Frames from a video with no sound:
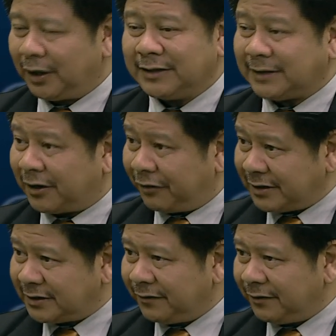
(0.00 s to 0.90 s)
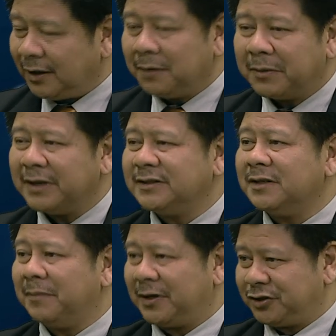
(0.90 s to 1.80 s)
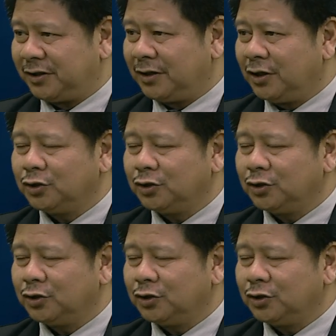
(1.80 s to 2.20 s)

Okay, it's aggressive, but it's still measured.